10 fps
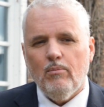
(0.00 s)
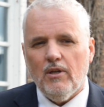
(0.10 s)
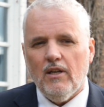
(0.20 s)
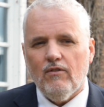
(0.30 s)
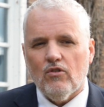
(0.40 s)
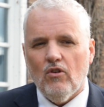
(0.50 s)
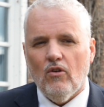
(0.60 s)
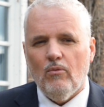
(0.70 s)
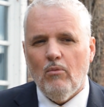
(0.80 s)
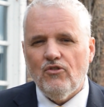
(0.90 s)
believe it or
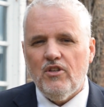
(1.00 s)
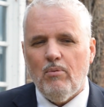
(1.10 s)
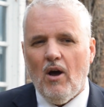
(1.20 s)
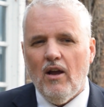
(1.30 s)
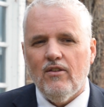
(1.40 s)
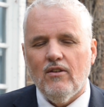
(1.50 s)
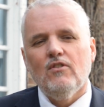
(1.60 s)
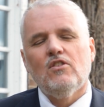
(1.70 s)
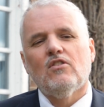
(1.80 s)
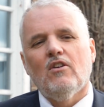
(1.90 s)
not, the Monty Python of
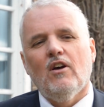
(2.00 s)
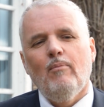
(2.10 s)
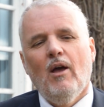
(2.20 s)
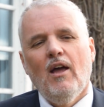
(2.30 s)
its time.